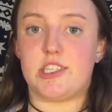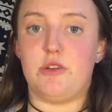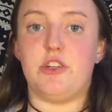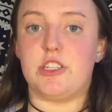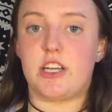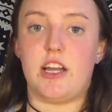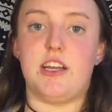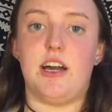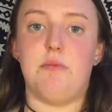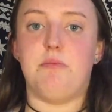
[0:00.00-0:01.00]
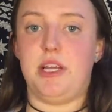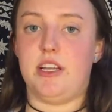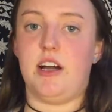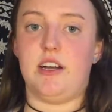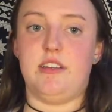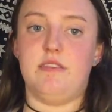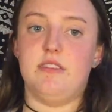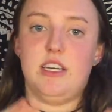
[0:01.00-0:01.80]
so you can just cut it up, be done.